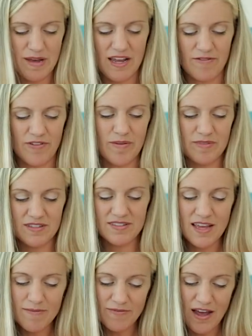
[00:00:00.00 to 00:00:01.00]
to make it from the
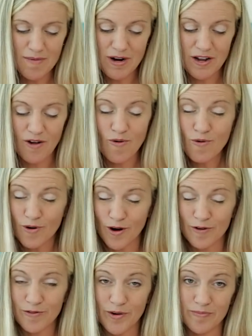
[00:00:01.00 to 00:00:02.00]
same fabric
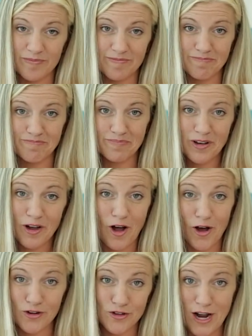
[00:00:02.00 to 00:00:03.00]
or from
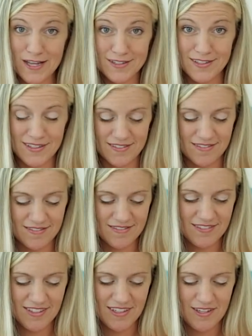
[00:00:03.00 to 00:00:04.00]
contrasting
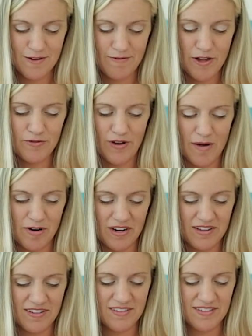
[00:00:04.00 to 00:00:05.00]
fun fabric.